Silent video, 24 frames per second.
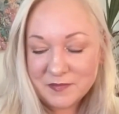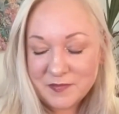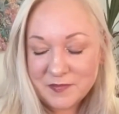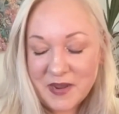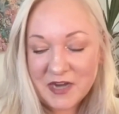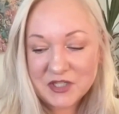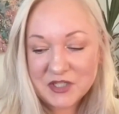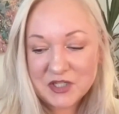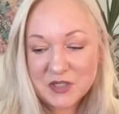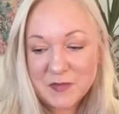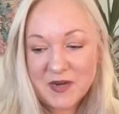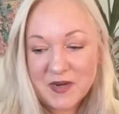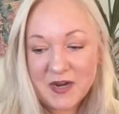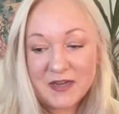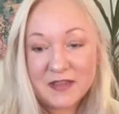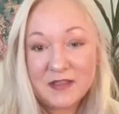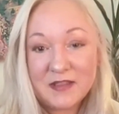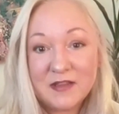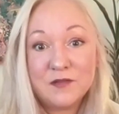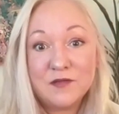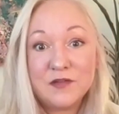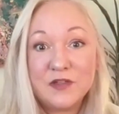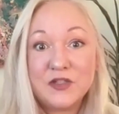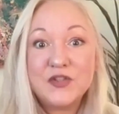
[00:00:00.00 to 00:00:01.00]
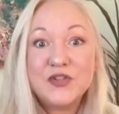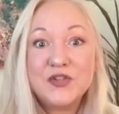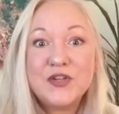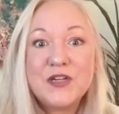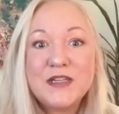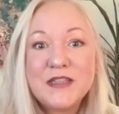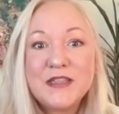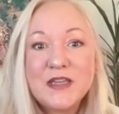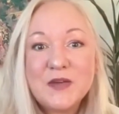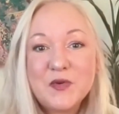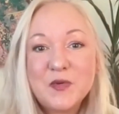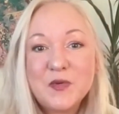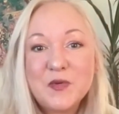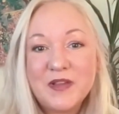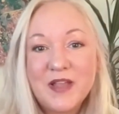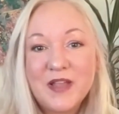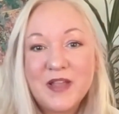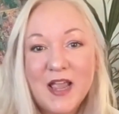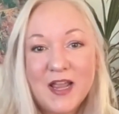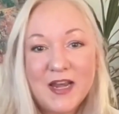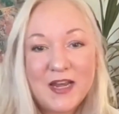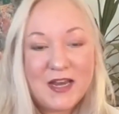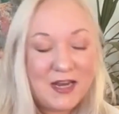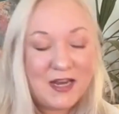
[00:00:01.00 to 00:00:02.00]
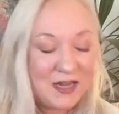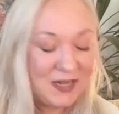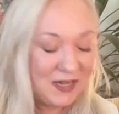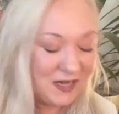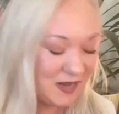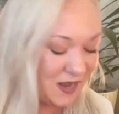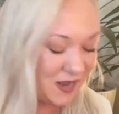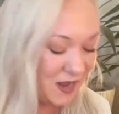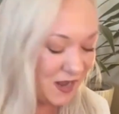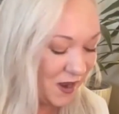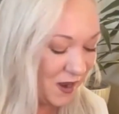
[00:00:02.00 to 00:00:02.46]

passion behind the retreat that we're planning.